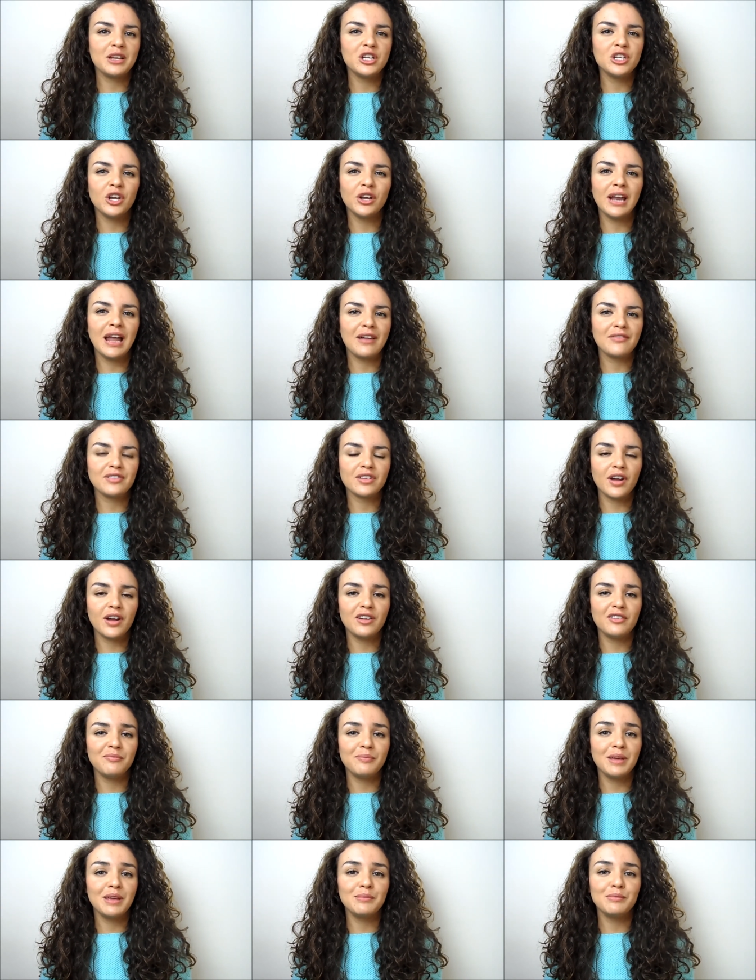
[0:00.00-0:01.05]
You don't have to
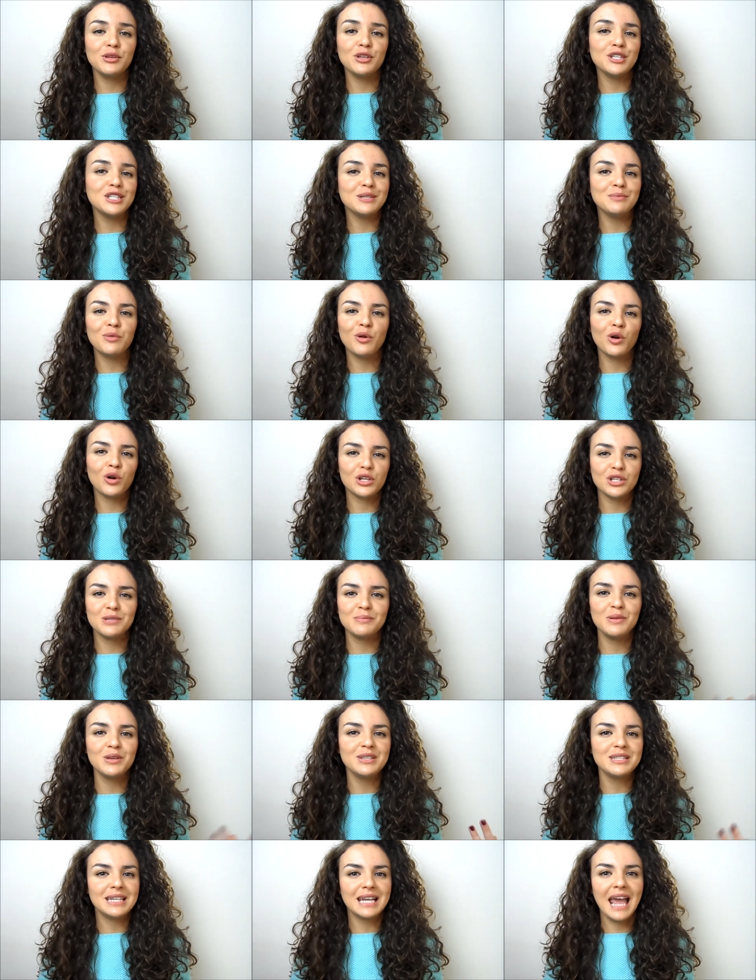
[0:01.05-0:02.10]
kind of be a beauty blogger
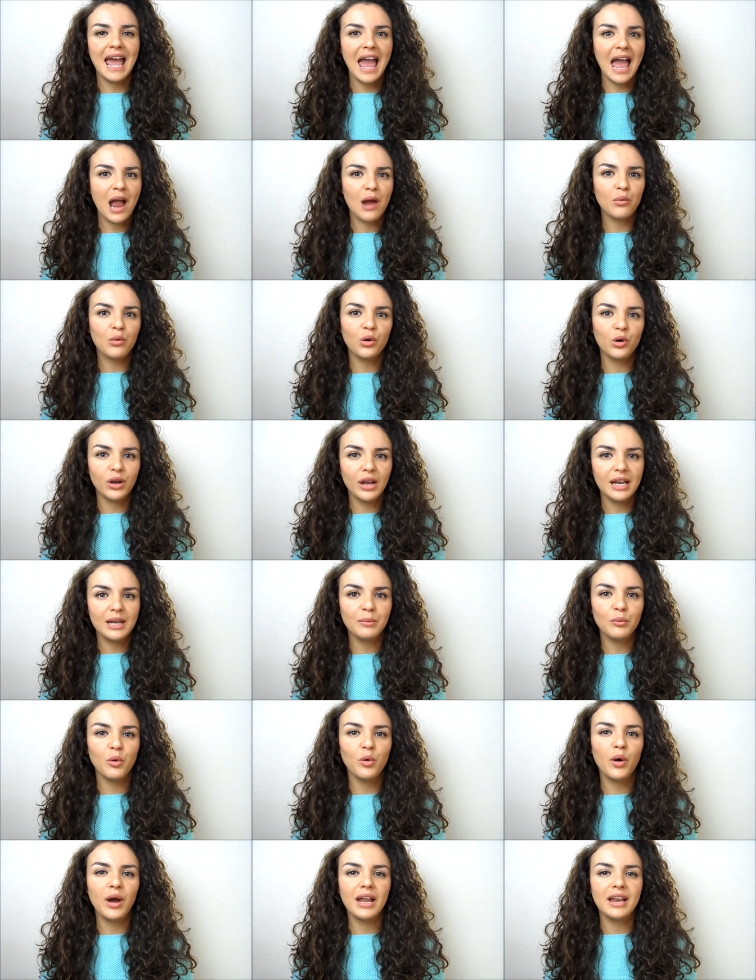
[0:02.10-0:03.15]
to be using a hair oil
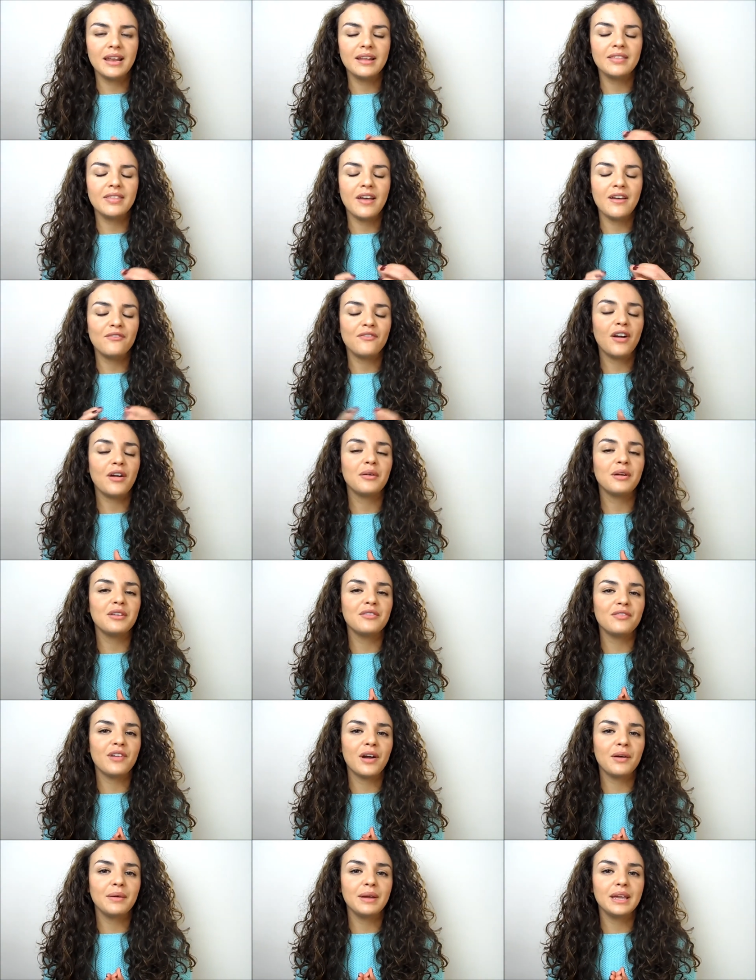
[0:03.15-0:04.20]
anymore, and they're
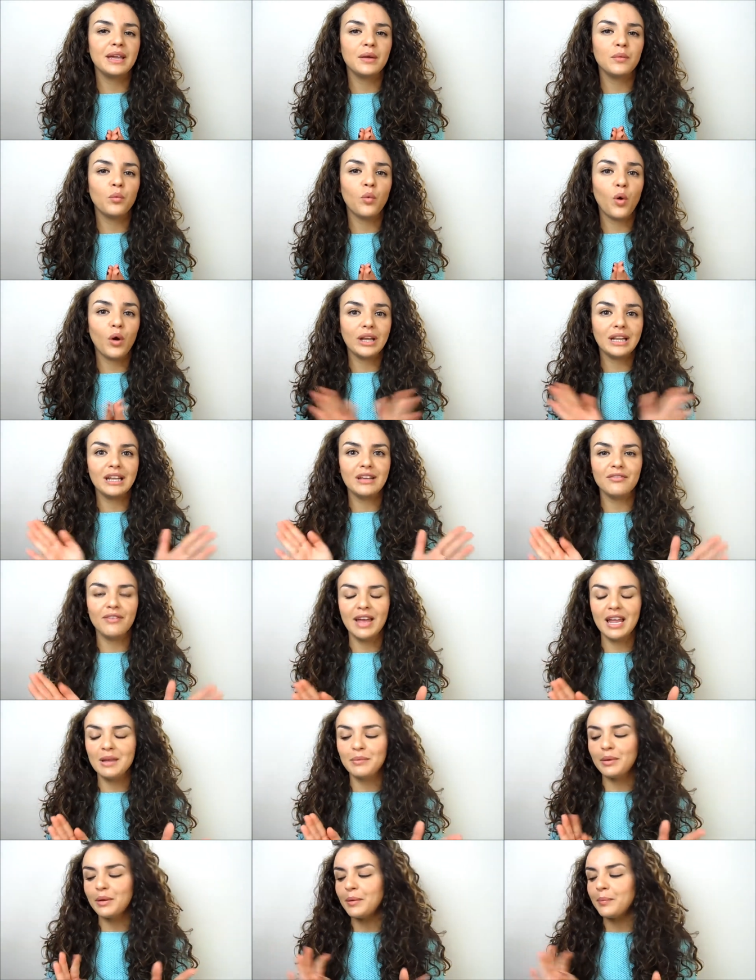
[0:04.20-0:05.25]
very widely
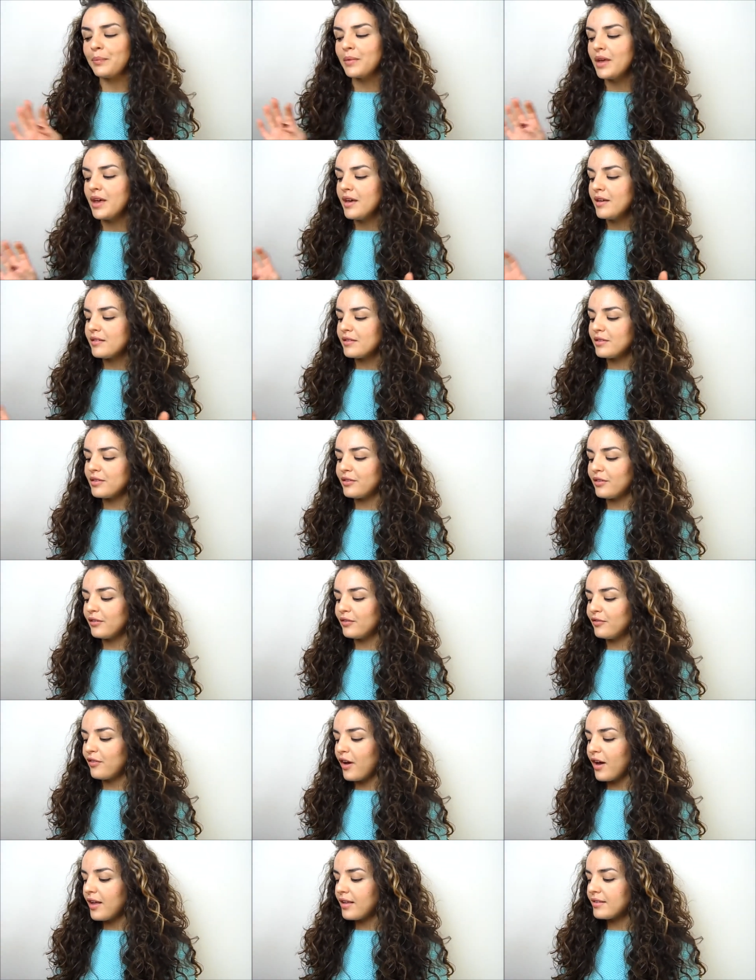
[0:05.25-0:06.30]
available. So the
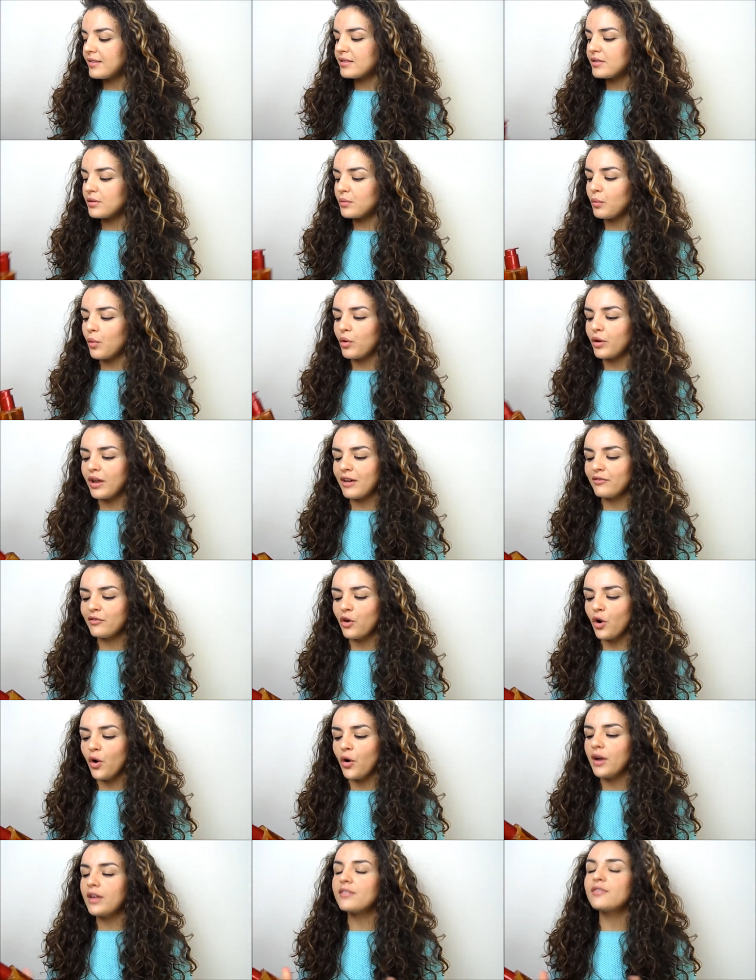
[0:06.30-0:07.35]
first one I've
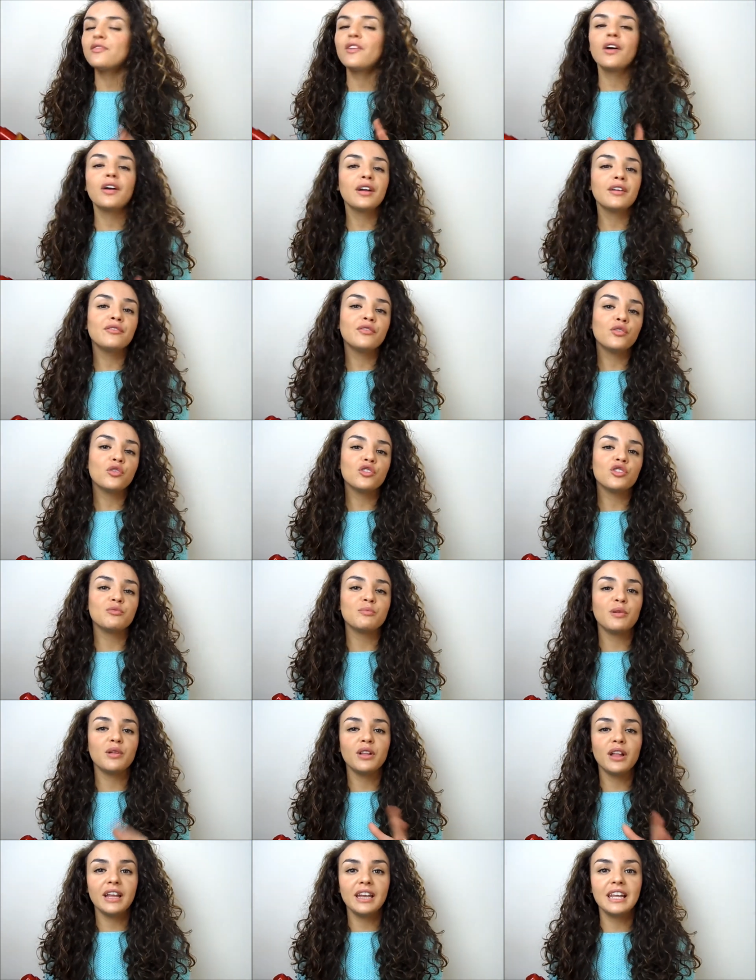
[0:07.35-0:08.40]
got is very
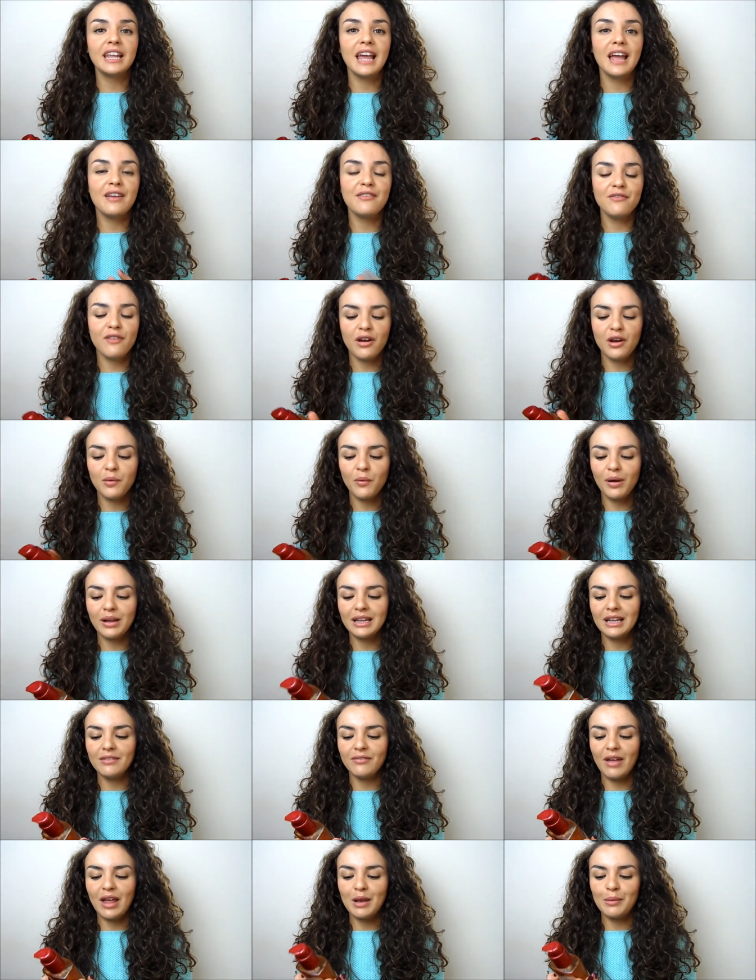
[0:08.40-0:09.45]
affordable and again very
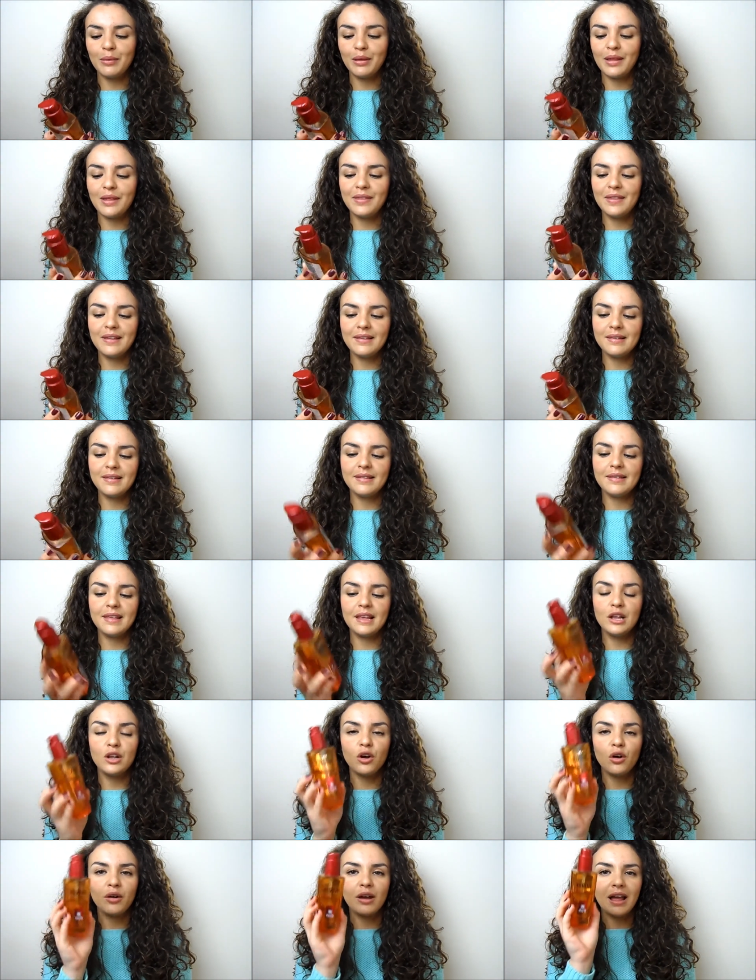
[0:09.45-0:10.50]
widely available, and this is
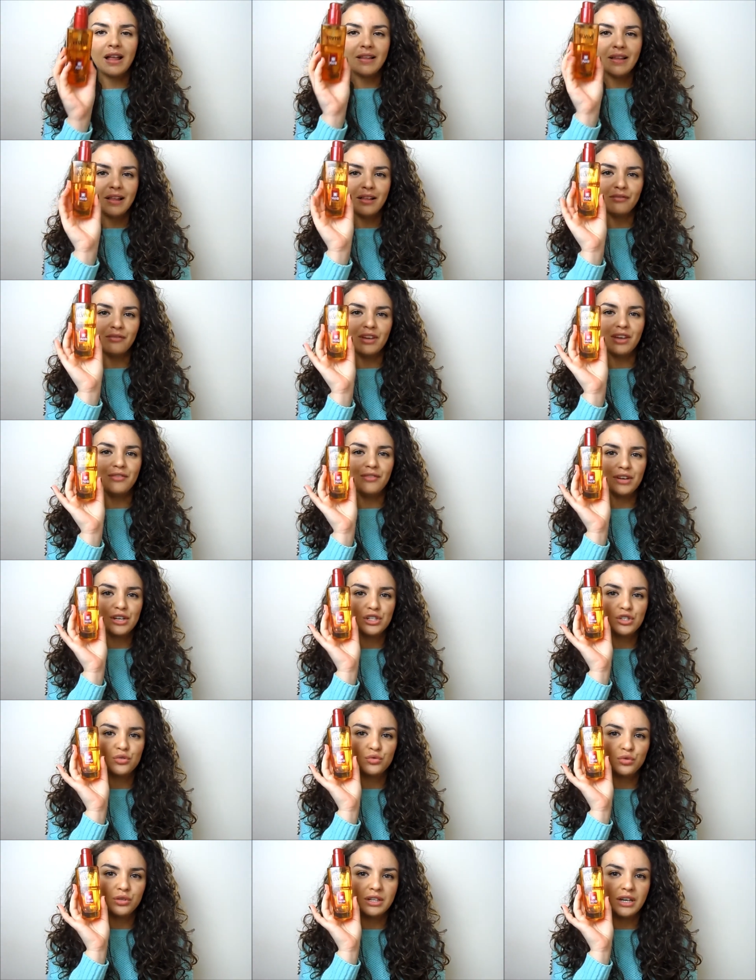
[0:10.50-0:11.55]
the L'Oreal Elvive
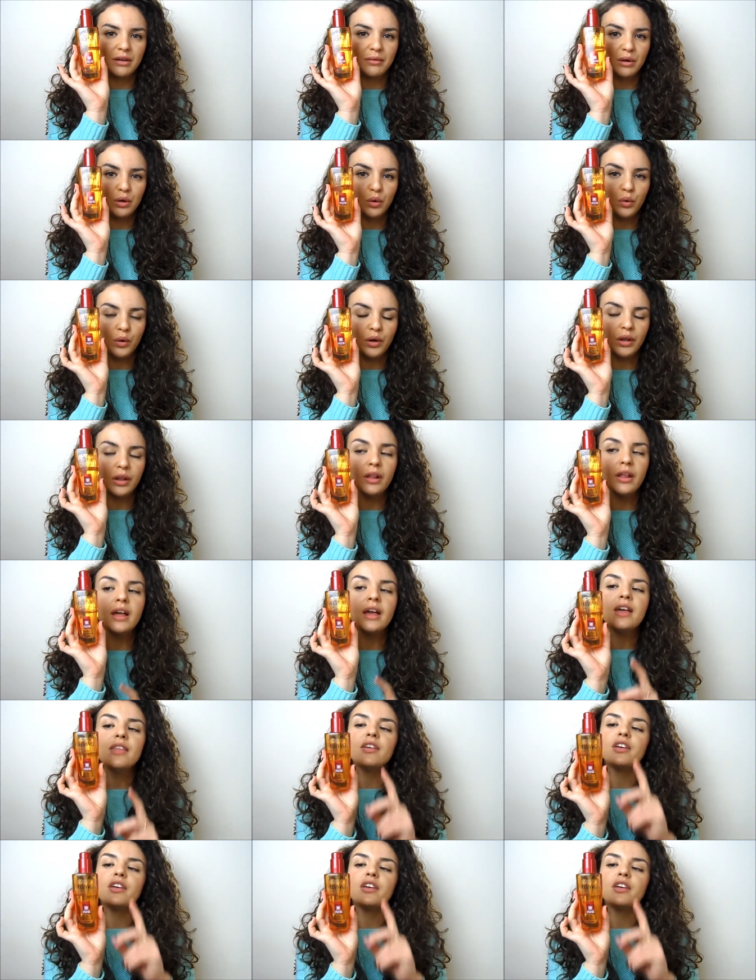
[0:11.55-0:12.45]
Extraordinary Oil.